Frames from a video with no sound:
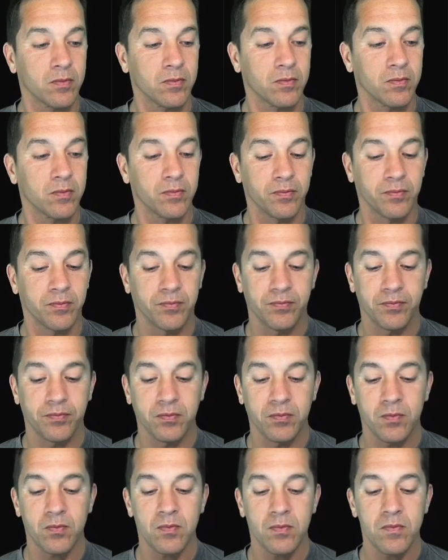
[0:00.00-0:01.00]

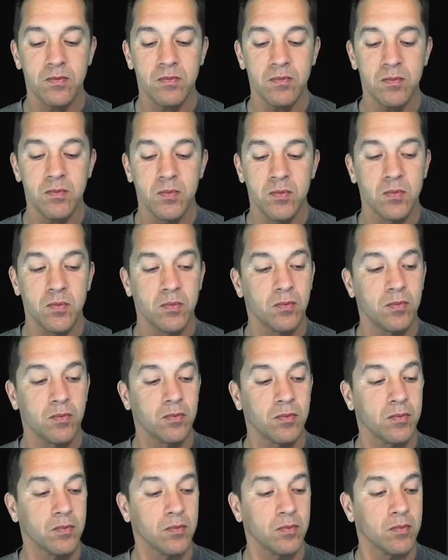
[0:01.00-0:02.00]

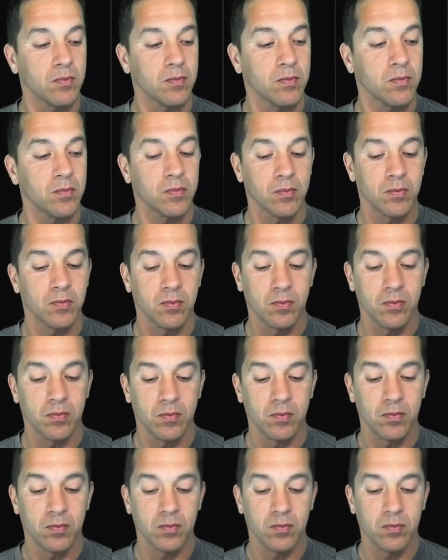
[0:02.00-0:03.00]

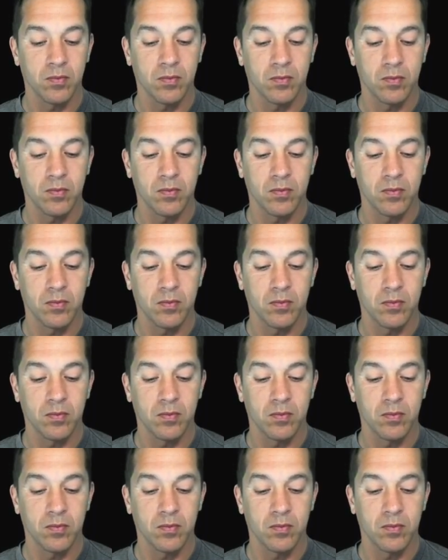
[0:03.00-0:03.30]
(no one is talking)